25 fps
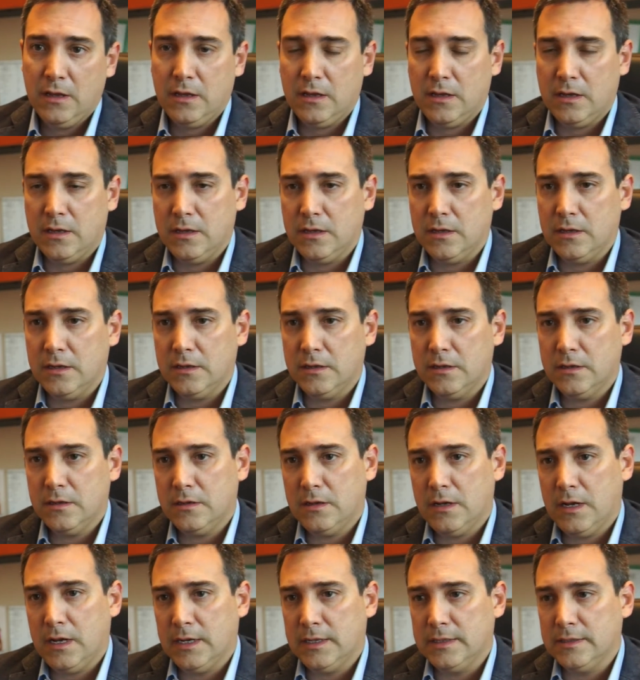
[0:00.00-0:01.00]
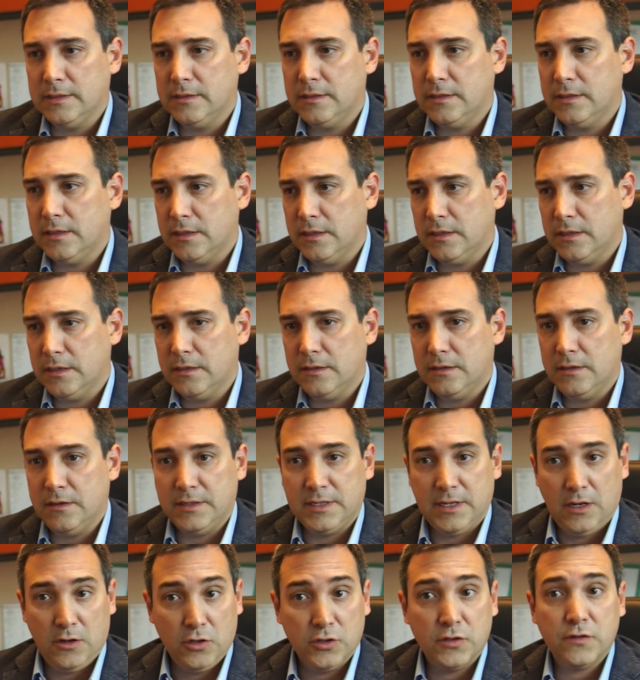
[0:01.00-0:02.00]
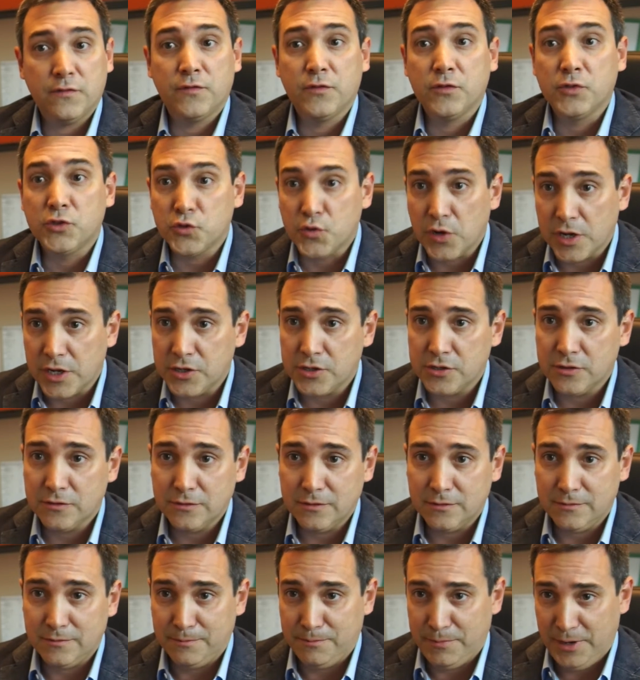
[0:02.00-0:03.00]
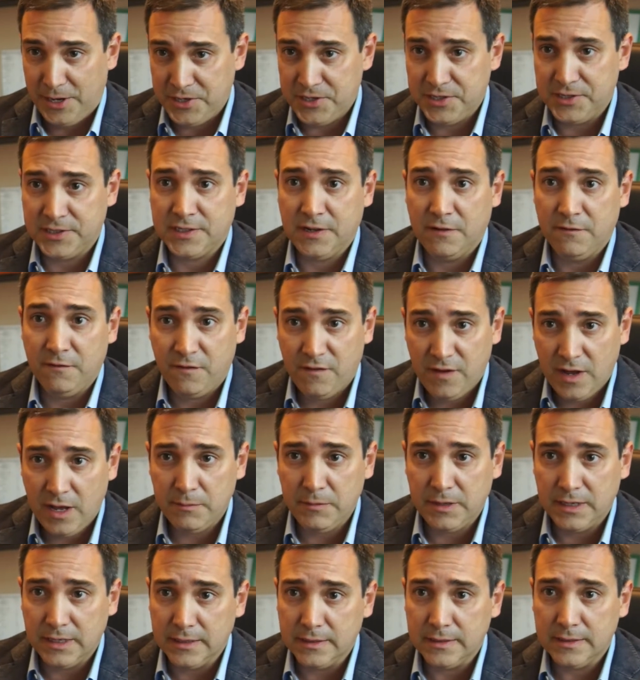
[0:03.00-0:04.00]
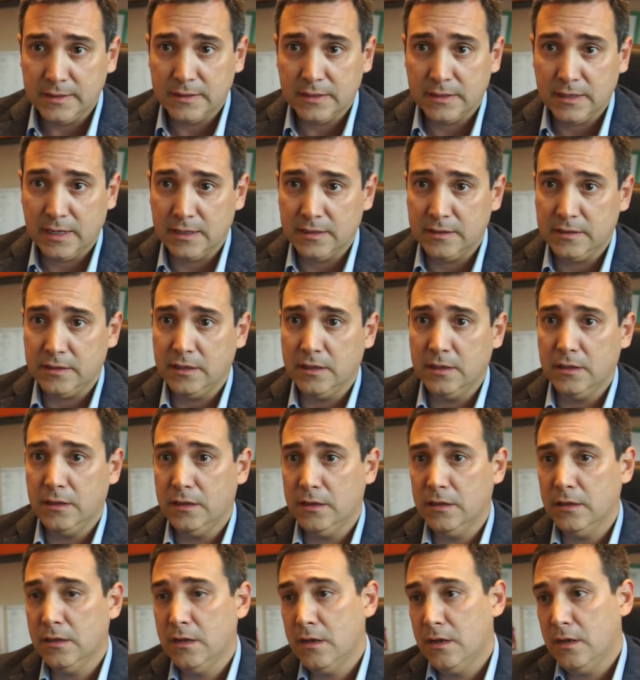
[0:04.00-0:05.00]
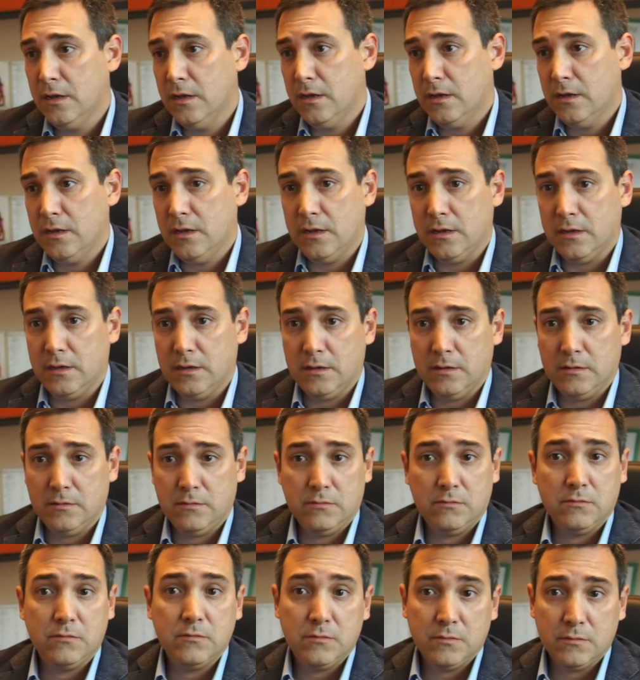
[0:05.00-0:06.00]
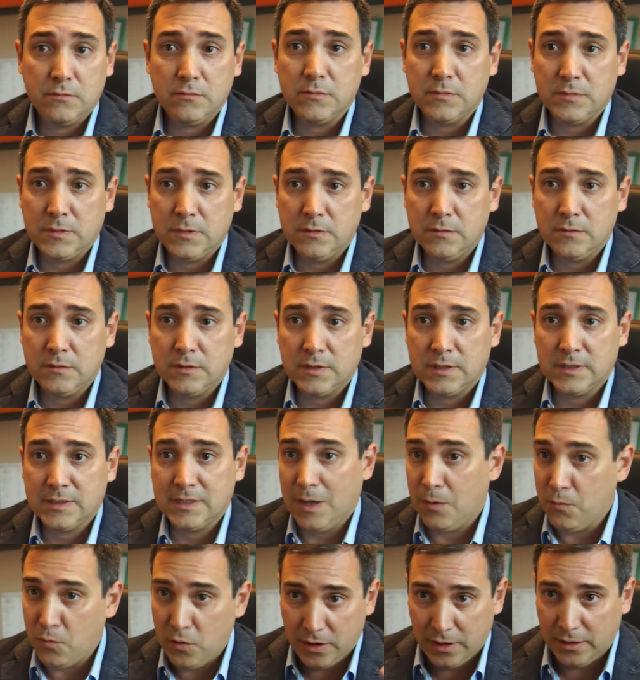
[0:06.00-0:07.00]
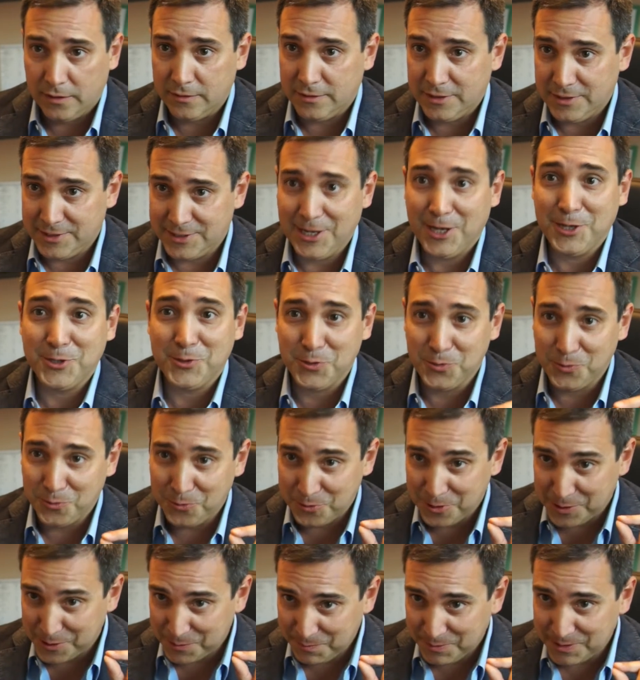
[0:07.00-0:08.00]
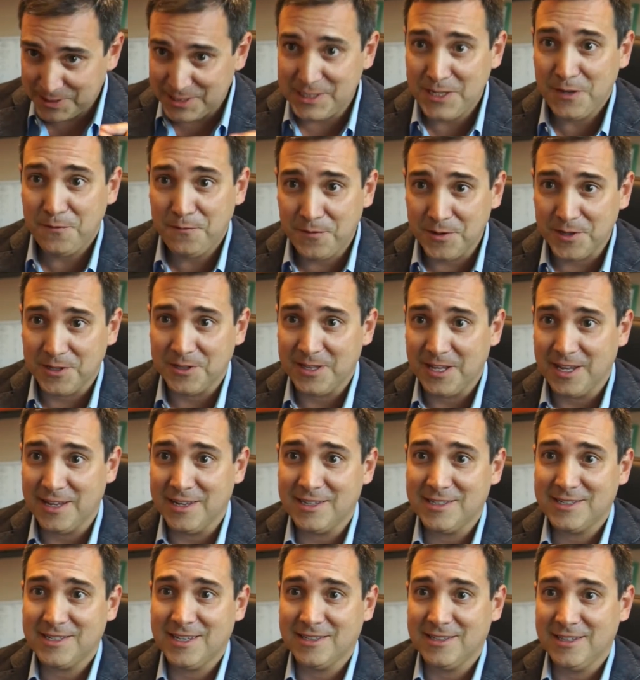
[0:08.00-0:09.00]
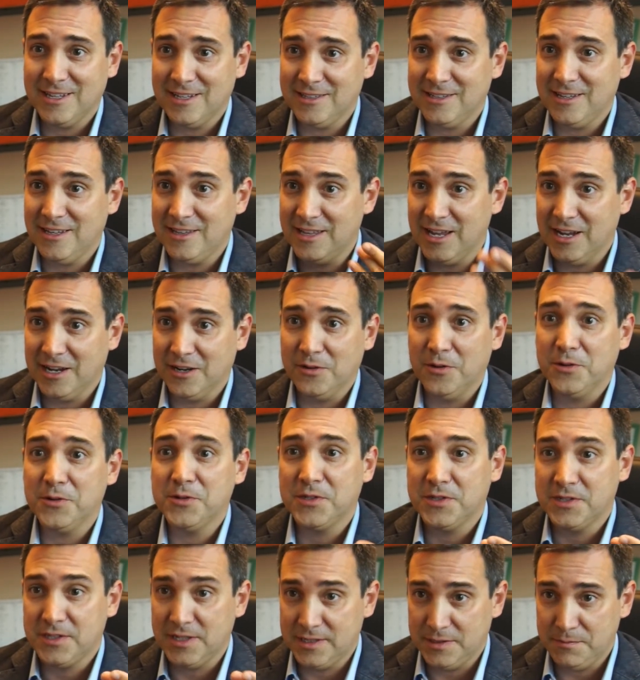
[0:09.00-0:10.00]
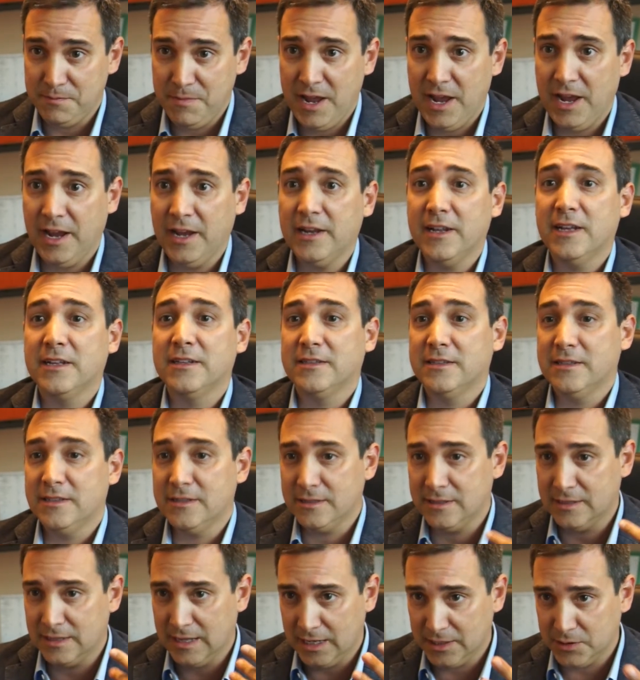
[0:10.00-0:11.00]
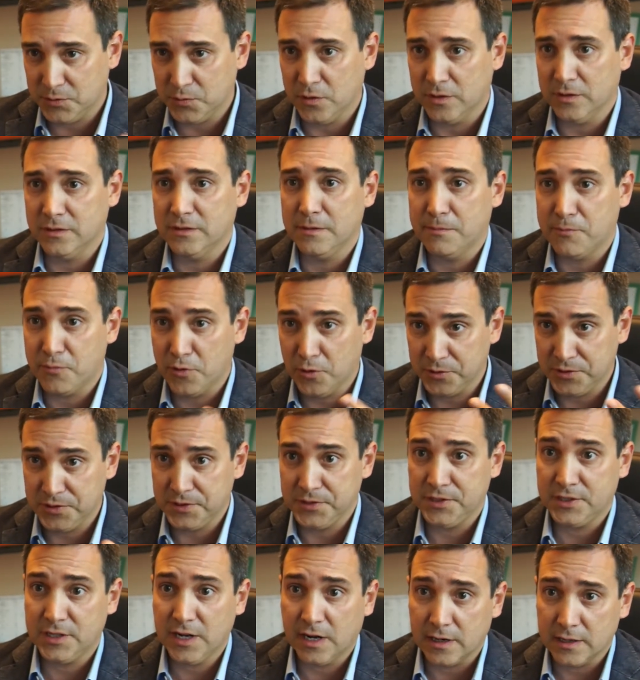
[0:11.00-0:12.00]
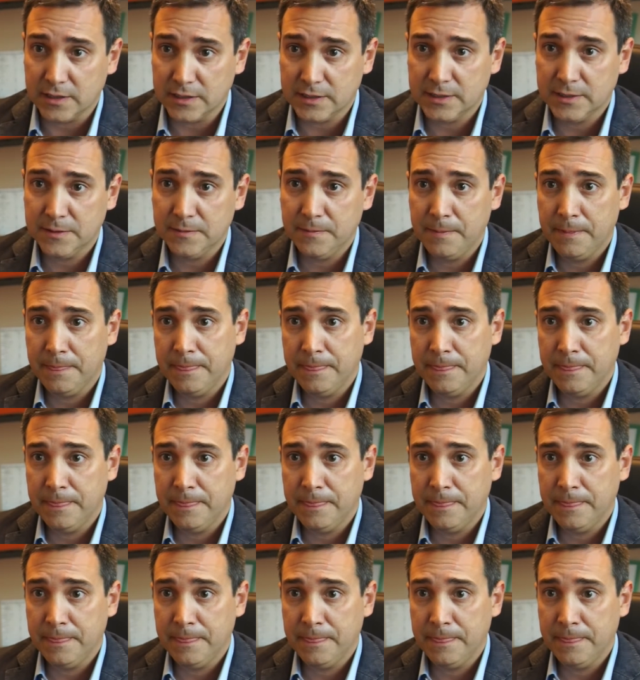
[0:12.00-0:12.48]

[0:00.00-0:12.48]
Uh, and uh, there is a lot of frustration in patients and families until uh, someone decides to do the specific test, and then the diagnosis is made, and that's when the process starts.